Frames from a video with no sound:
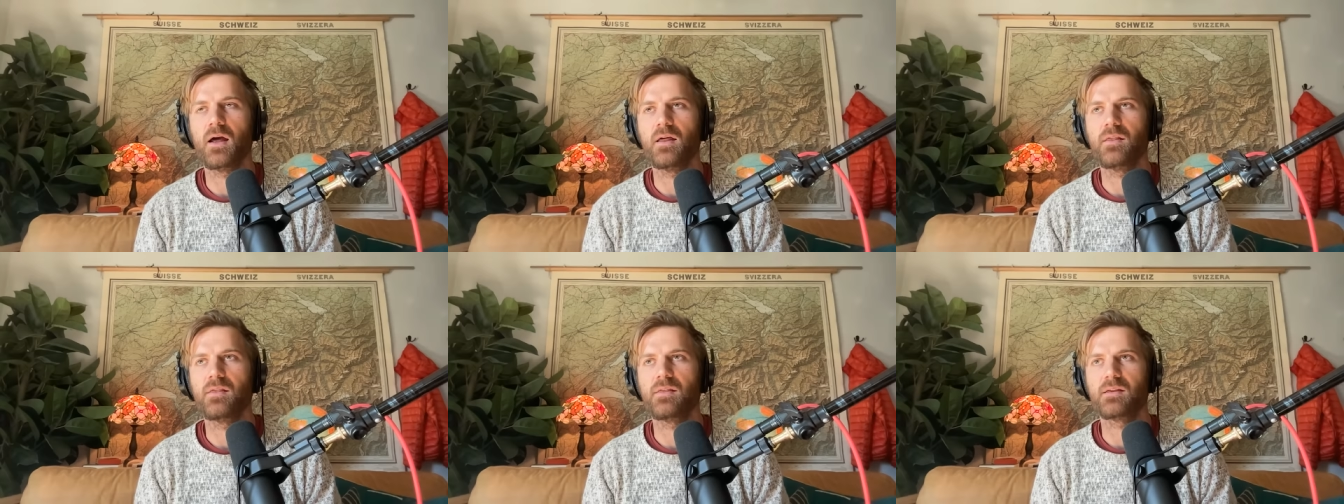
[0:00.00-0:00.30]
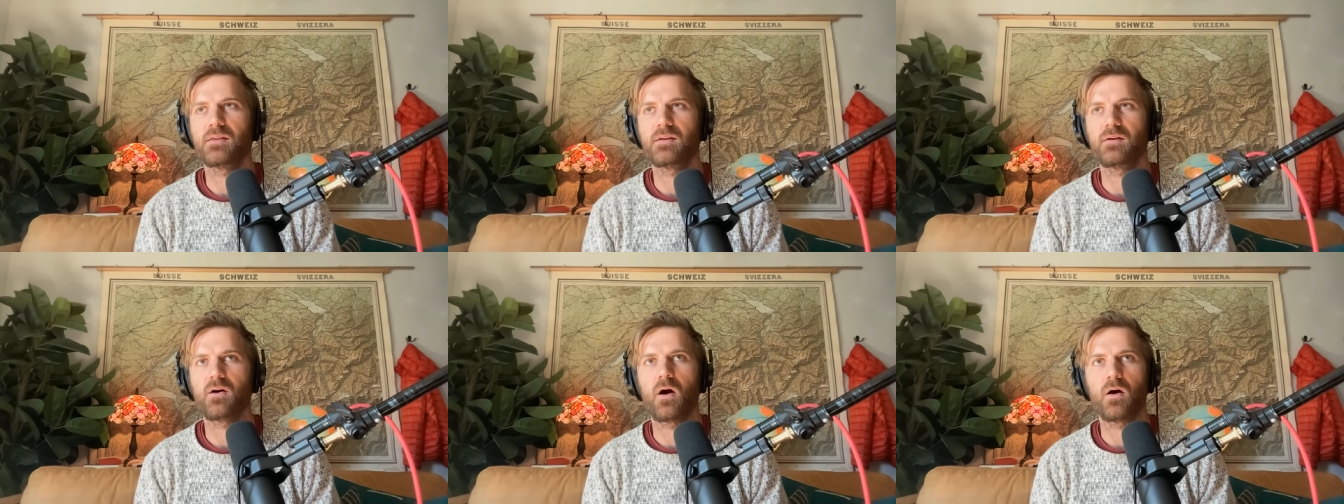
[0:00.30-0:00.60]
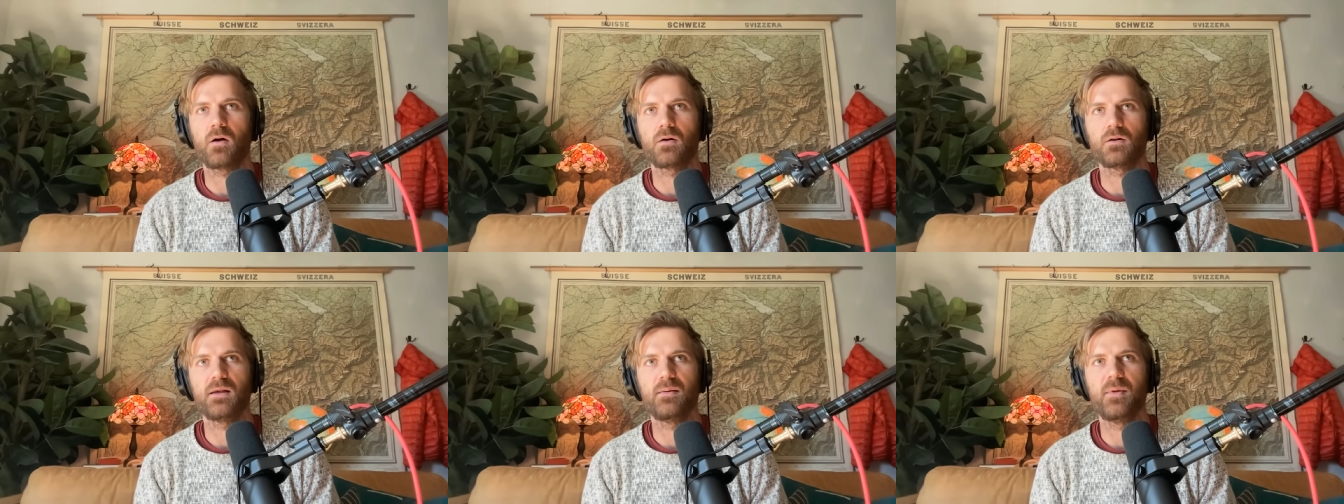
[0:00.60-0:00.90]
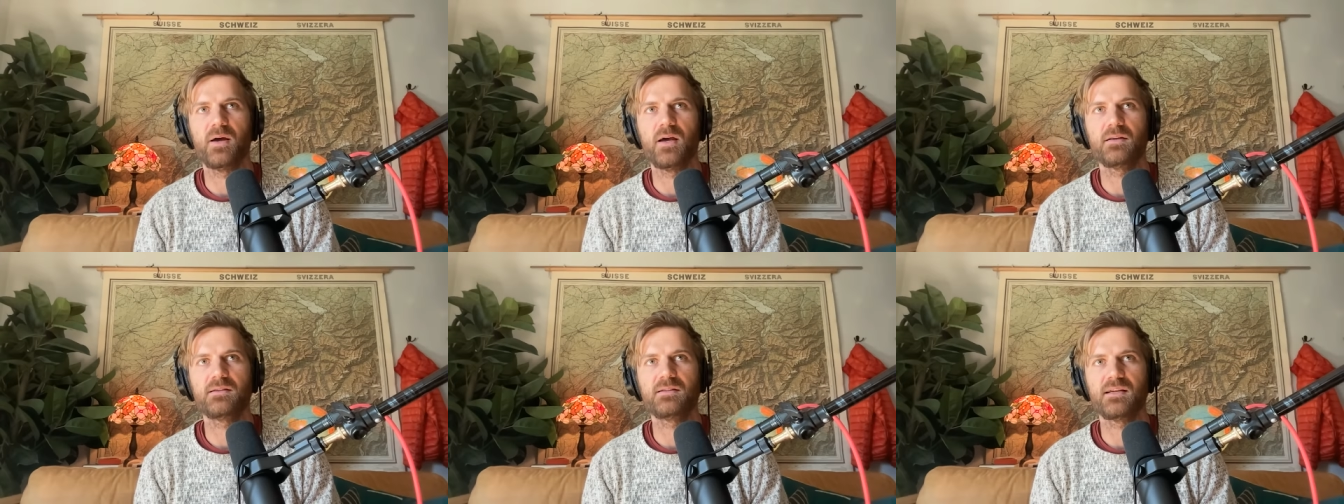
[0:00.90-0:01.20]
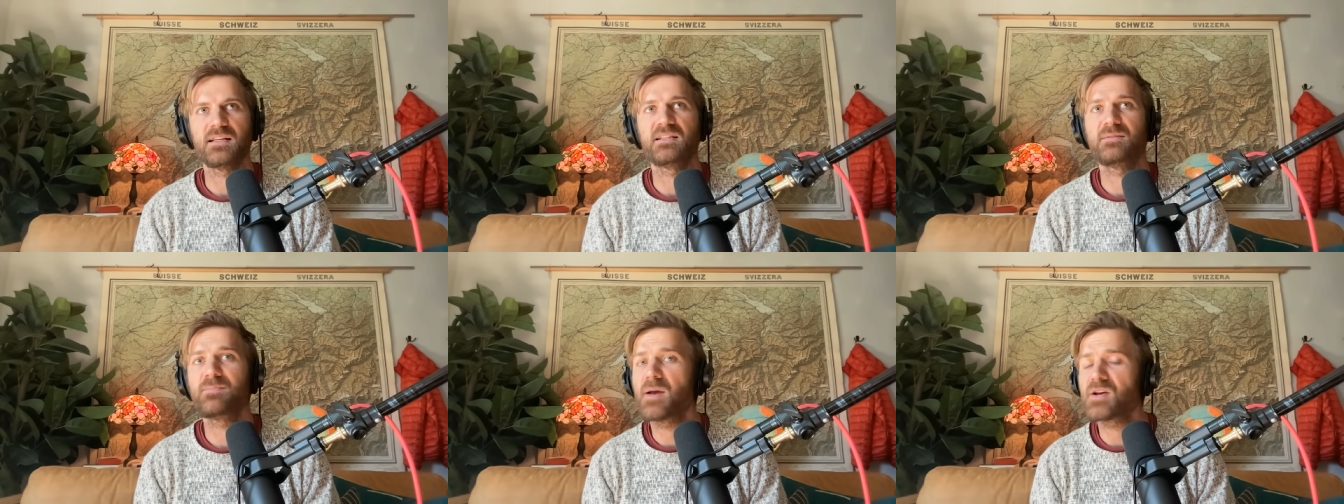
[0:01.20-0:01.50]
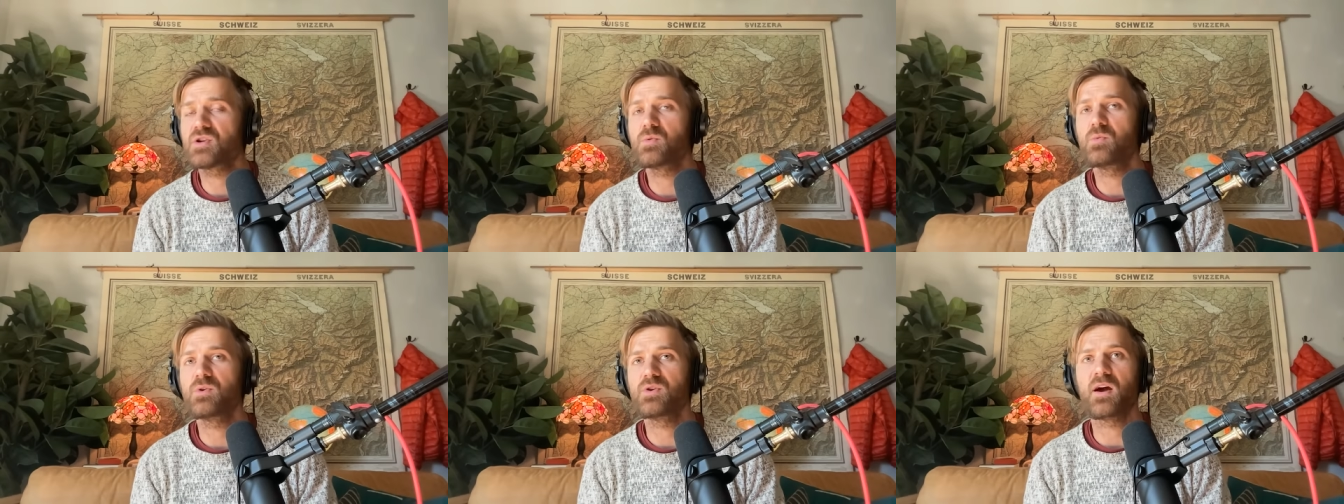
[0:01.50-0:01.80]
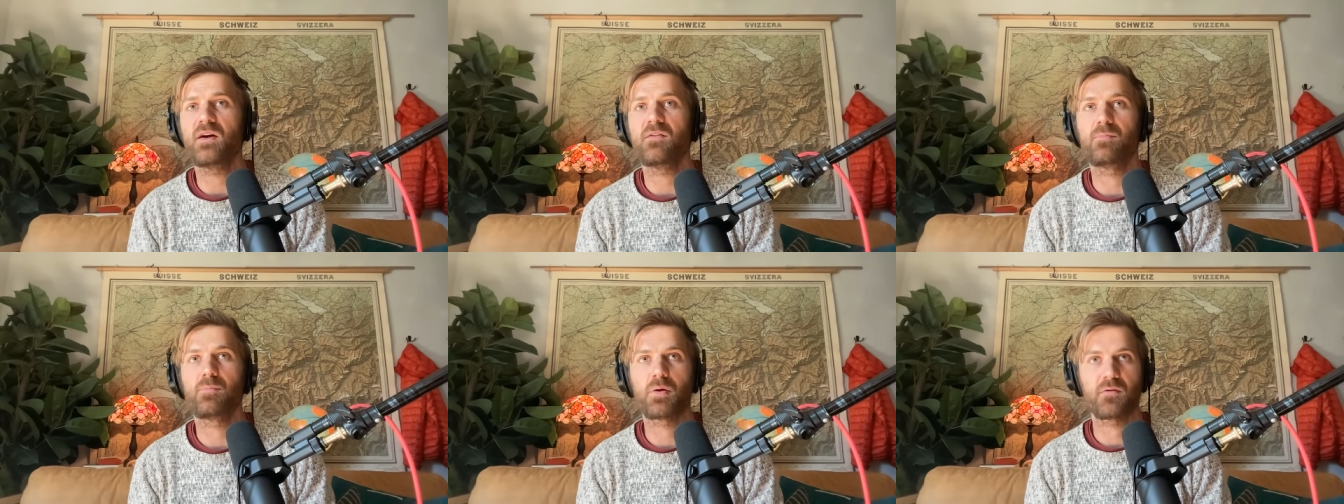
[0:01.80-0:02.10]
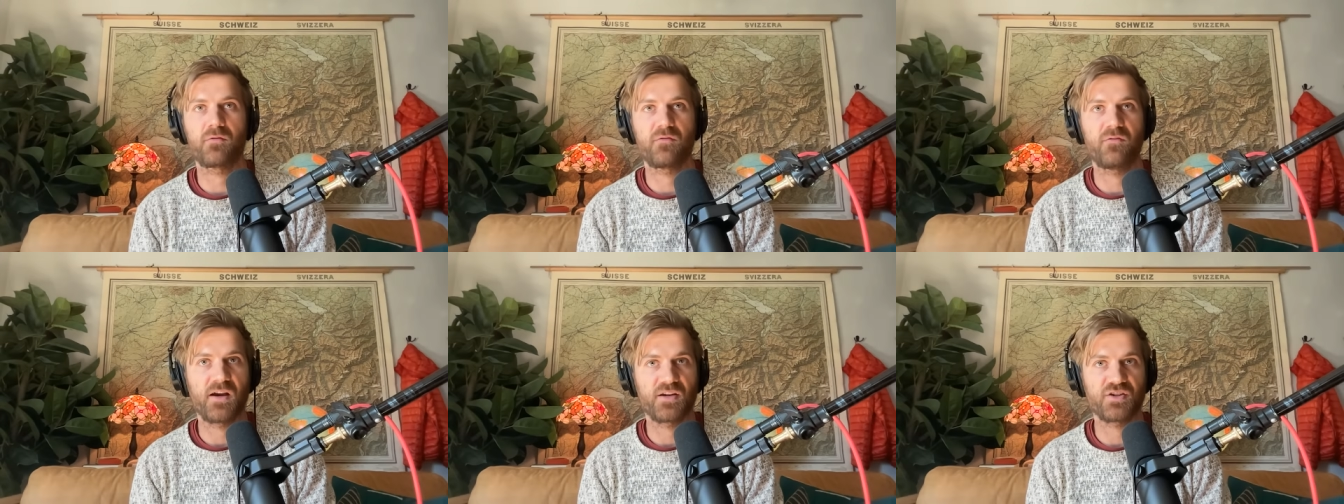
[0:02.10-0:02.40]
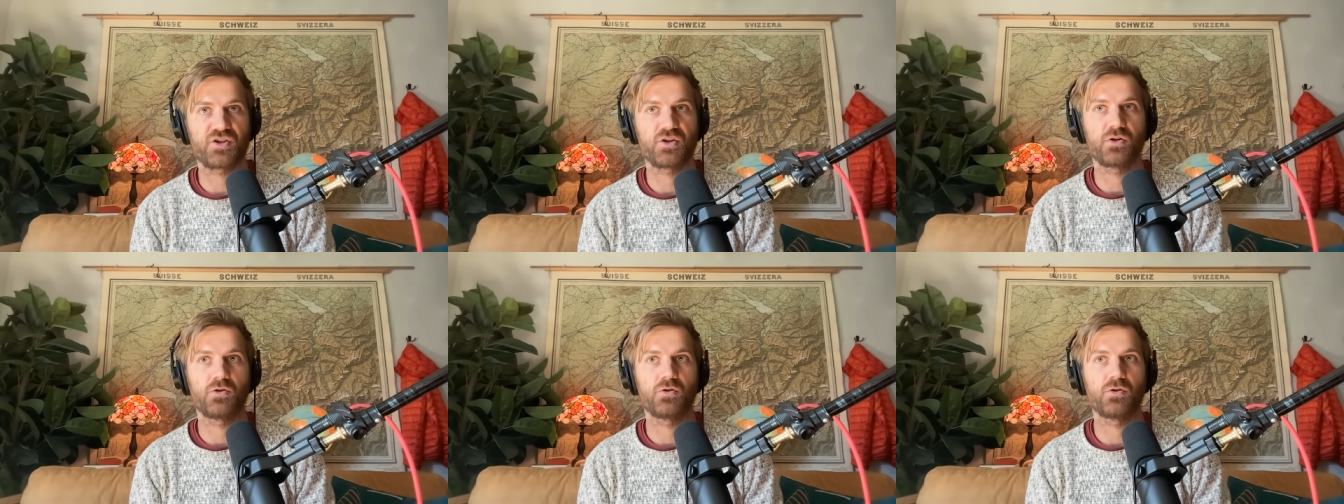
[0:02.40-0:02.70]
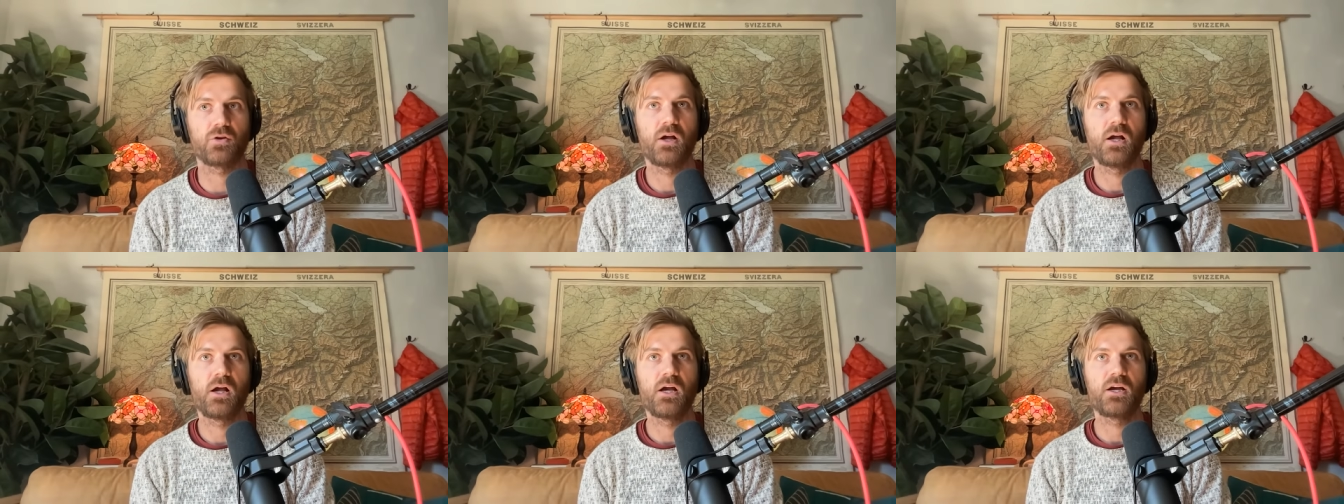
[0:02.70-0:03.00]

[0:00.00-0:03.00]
I think there are limits and especially when you have professional